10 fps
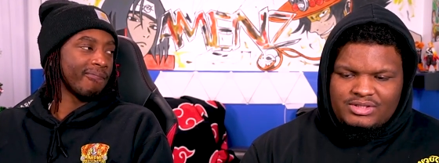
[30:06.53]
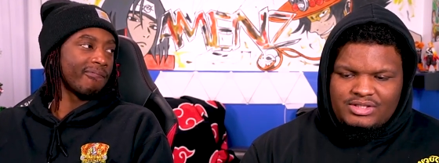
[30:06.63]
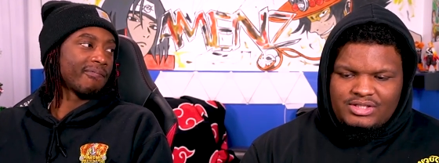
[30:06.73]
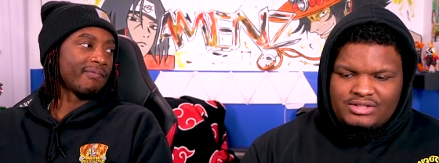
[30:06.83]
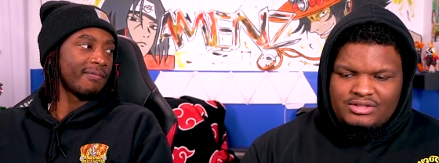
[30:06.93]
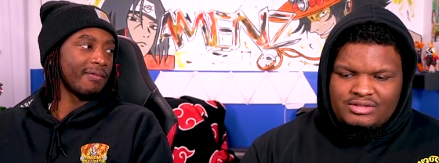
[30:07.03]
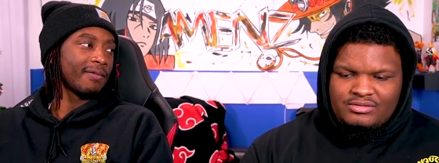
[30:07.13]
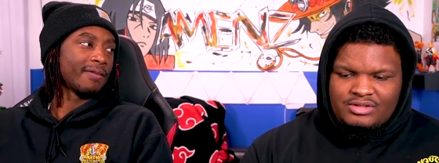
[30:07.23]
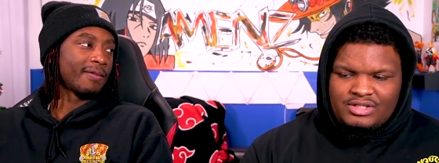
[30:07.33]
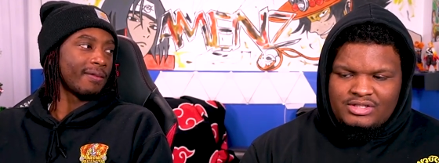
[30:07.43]

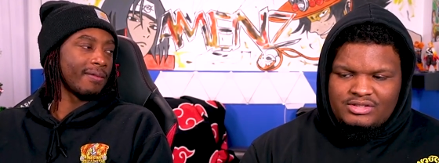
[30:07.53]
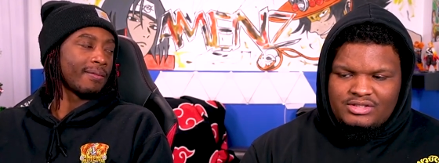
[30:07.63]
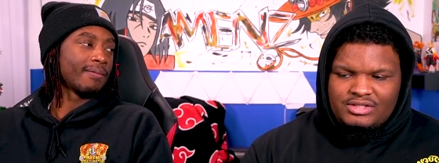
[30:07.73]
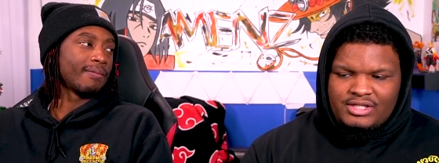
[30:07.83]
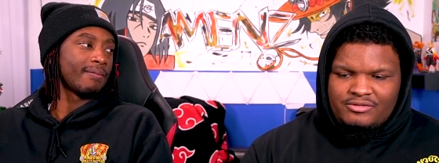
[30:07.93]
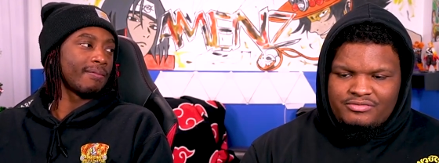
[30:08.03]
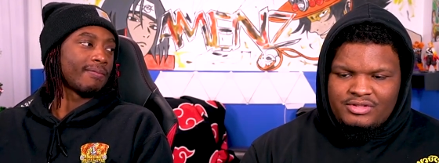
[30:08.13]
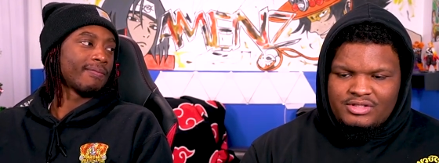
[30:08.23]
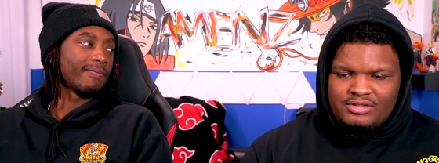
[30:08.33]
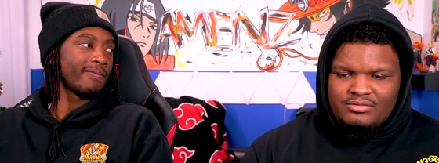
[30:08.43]
Speaker 1: young little elf
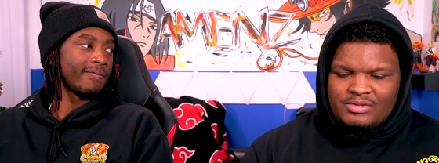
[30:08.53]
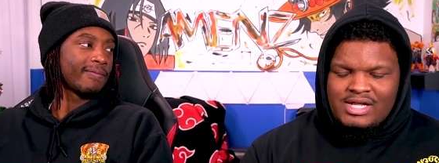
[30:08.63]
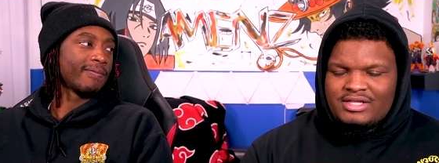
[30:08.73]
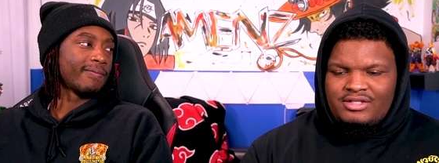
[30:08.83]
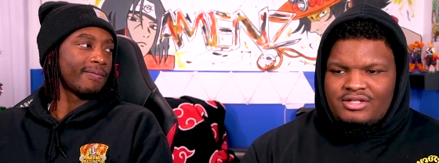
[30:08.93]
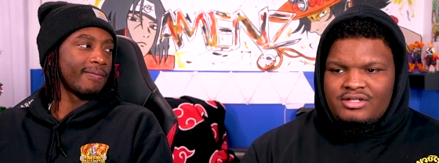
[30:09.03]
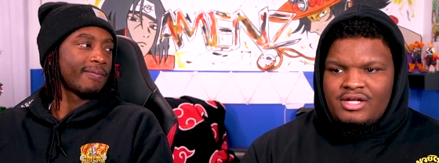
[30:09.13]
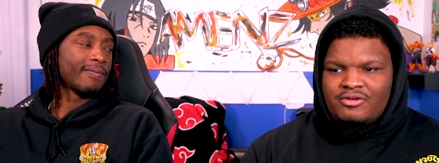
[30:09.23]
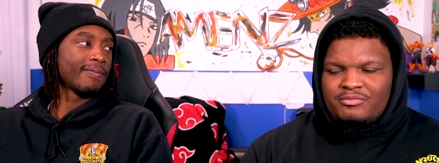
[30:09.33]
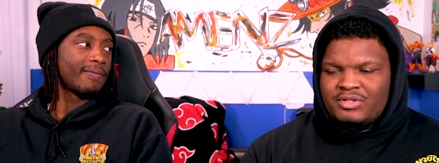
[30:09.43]
looking, well, not the young
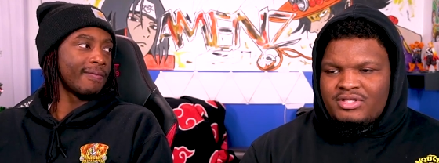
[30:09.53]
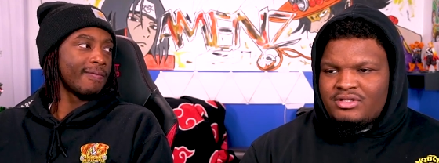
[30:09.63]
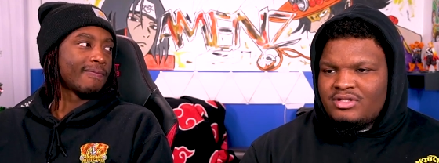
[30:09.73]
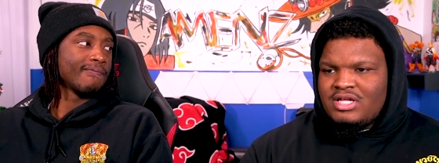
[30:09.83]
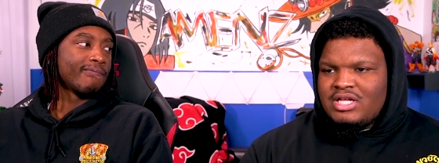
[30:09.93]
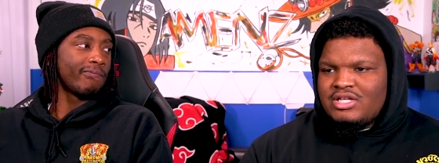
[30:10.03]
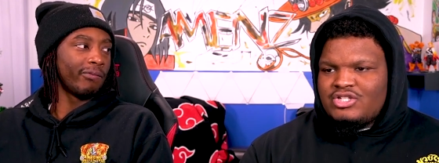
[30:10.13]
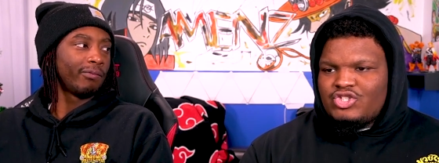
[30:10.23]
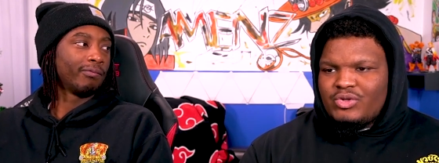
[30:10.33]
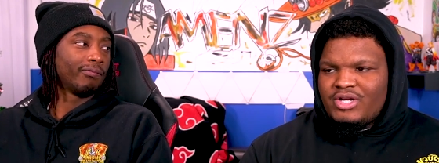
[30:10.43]
elf, but the
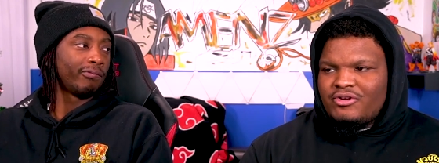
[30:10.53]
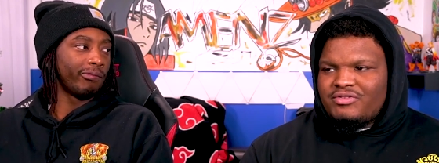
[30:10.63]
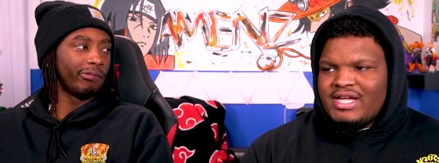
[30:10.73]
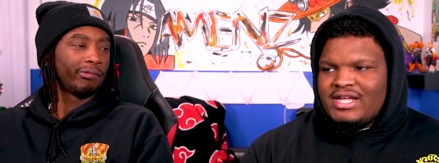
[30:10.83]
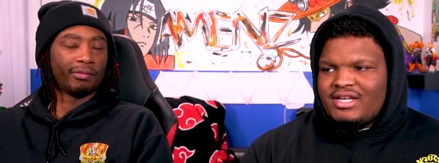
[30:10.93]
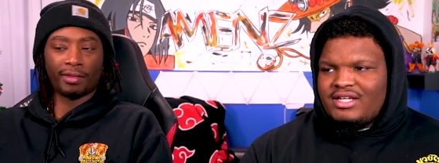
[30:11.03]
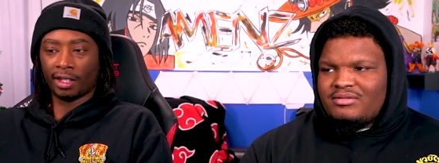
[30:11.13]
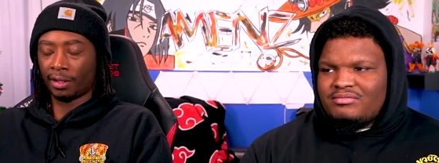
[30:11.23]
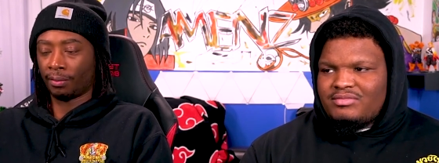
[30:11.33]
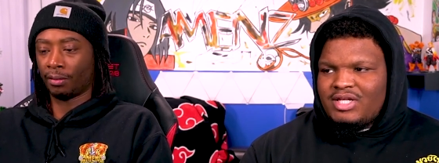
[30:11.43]
short elf guy
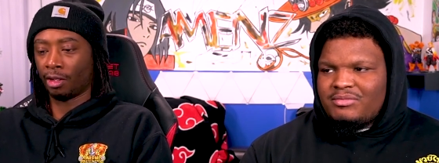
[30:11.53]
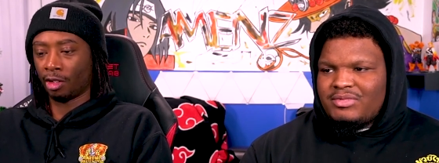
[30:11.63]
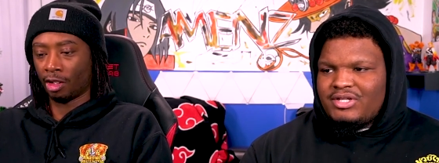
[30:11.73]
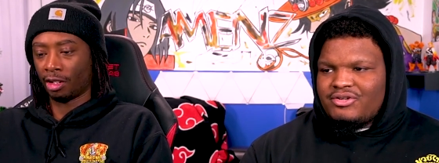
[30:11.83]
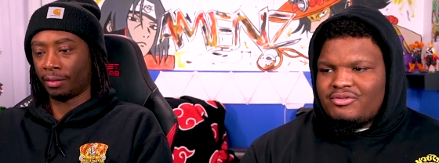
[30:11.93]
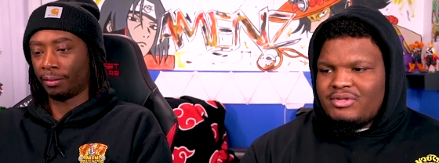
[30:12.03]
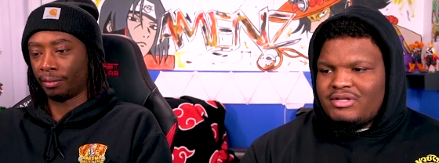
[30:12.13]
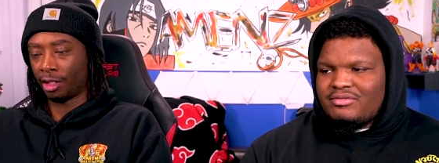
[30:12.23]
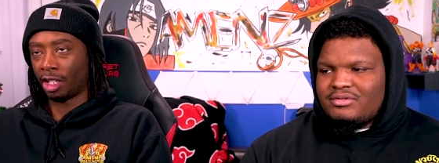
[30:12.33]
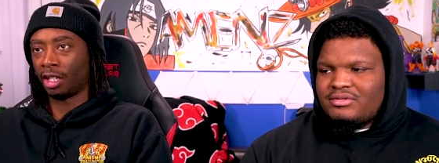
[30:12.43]
named Heimerdinger,
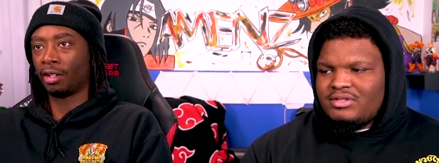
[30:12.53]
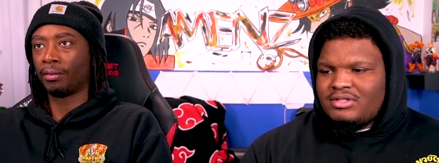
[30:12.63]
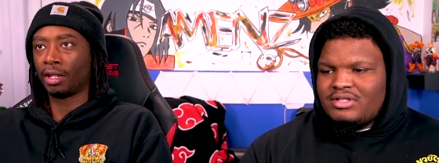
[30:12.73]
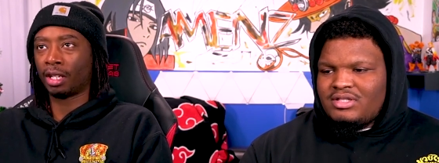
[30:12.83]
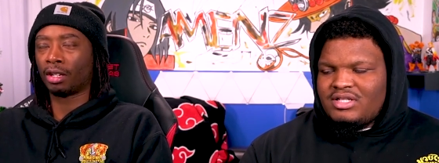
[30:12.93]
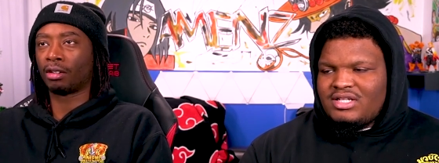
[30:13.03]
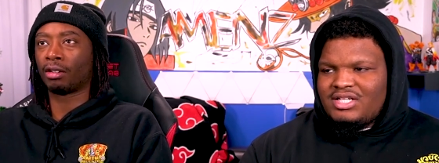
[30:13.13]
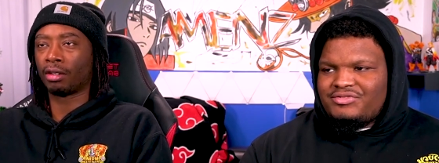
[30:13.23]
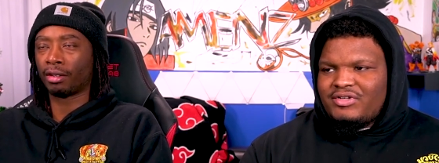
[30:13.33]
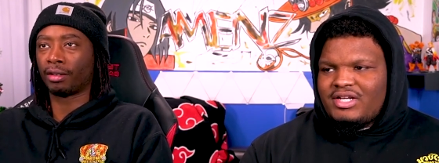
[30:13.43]
whatever.
Speaker 2: Heimerdinger.
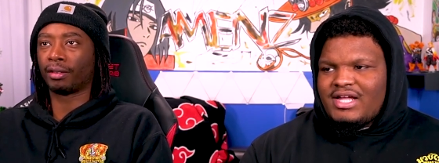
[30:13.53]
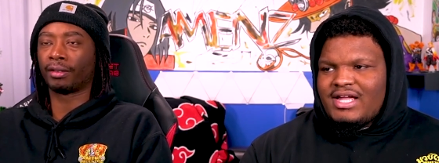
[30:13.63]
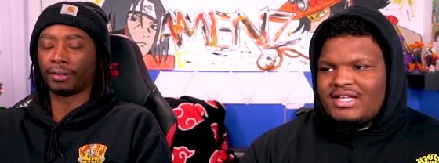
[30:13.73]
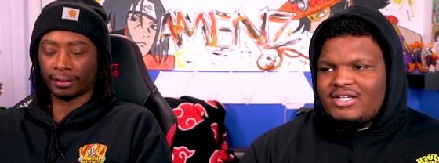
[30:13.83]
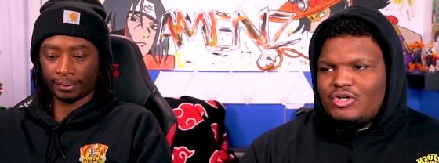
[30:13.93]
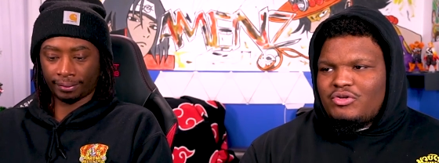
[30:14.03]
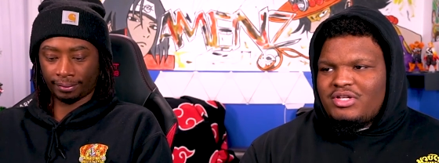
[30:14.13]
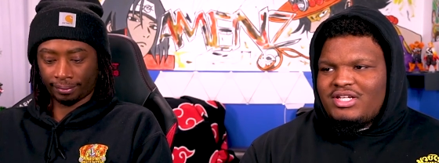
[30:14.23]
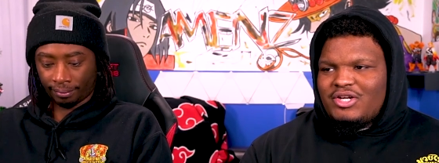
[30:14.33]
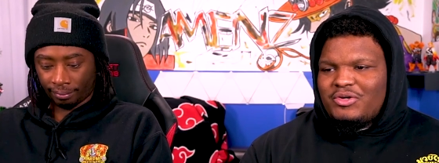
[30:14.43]
Speaker 1: It's funny how he
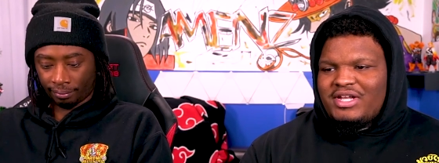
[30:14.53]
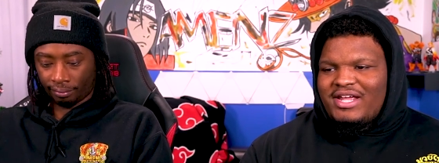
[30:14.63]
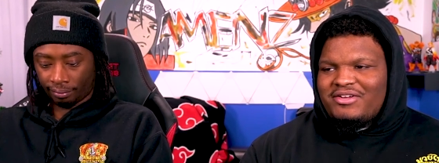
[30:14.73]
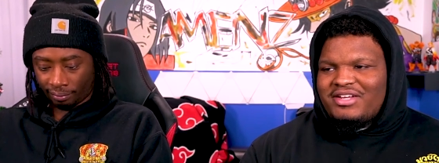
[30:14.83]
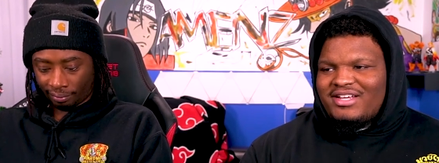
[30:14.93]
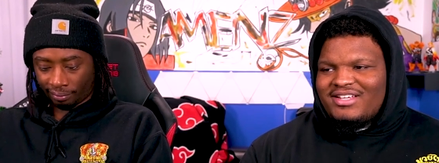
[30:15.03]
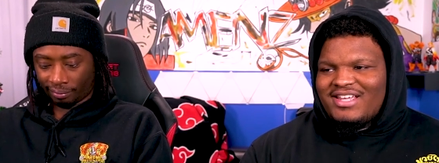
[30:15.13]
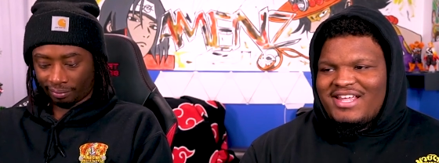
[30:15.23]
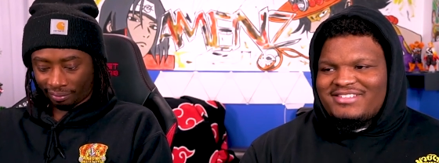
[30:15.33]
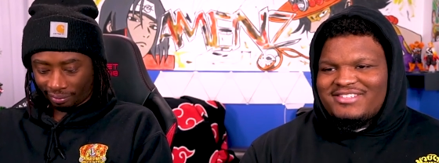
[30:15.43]
go down there,
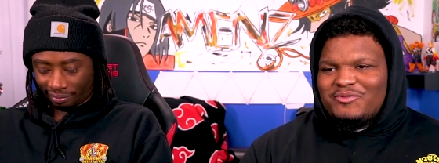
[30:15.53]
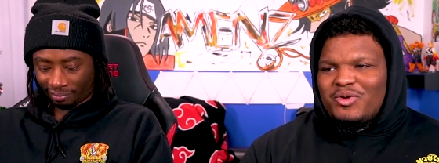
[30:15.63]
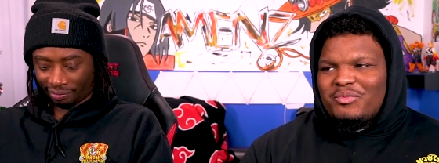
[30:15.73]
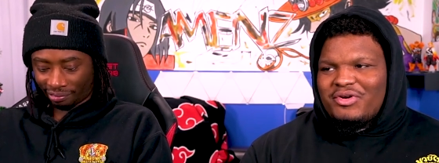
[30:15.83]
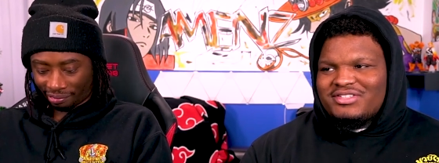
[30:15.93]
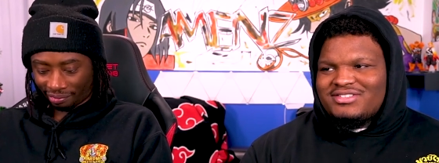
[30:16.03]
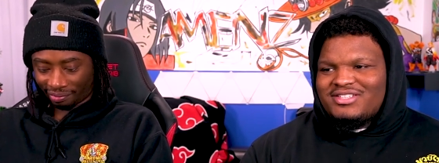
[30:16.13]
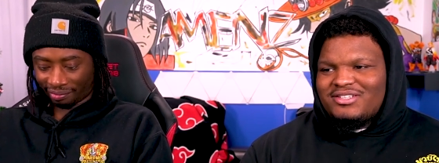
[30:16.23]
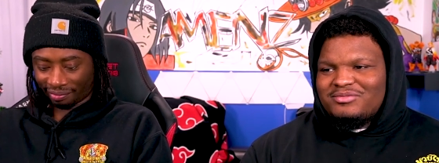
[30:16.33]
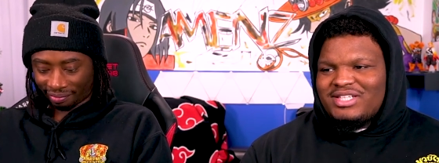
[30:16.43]
and so one person
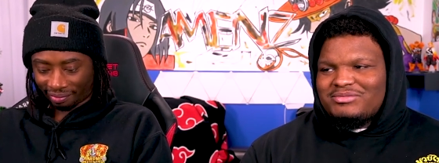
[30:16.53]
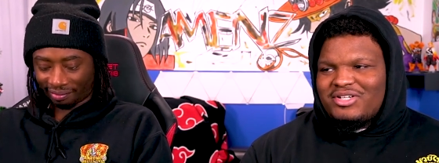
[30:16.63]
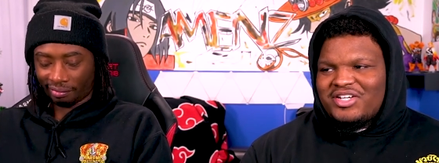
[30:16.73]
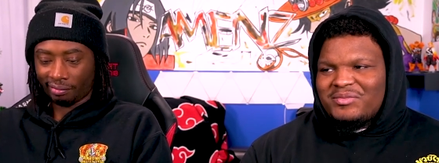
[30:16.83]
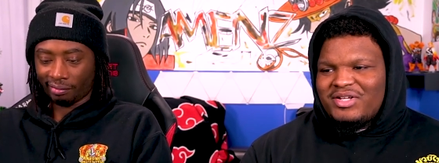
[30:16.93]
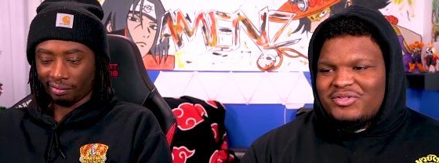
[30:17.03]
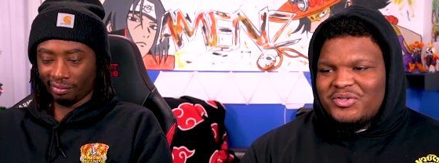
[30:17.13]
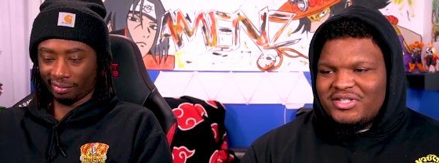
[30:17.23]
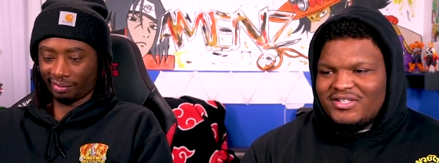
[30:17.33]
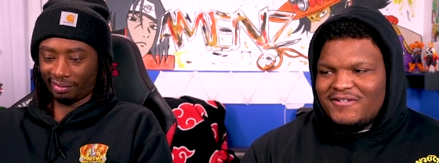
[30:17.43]
tell him, "Stop talking to my
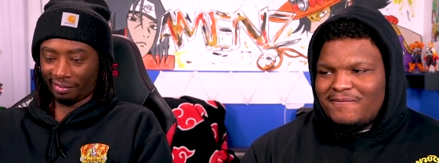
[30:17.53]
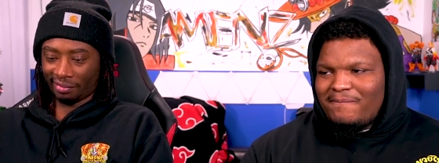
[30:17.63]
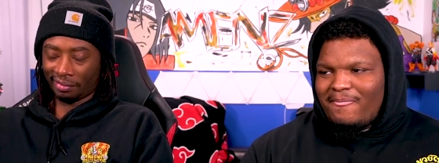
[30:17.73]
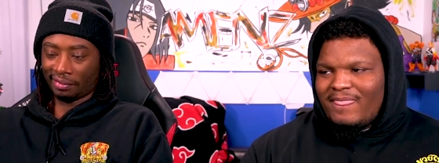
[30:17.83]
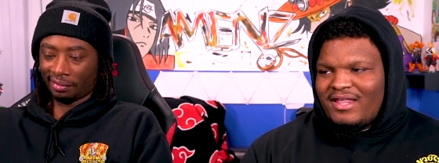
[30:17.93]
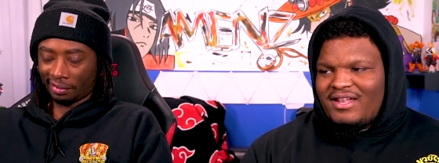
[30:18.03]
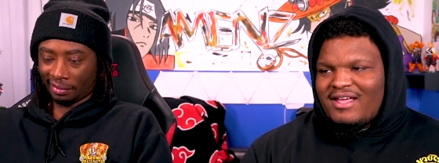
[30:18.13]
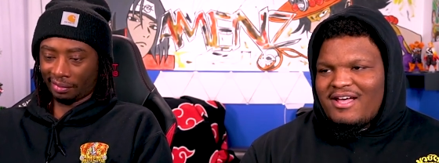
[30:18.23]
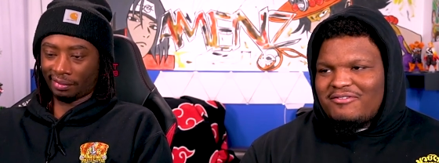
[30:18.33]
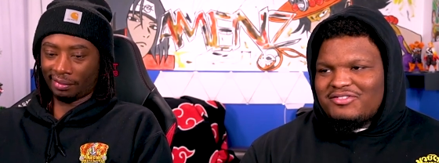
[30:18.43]
daughter," and now all of a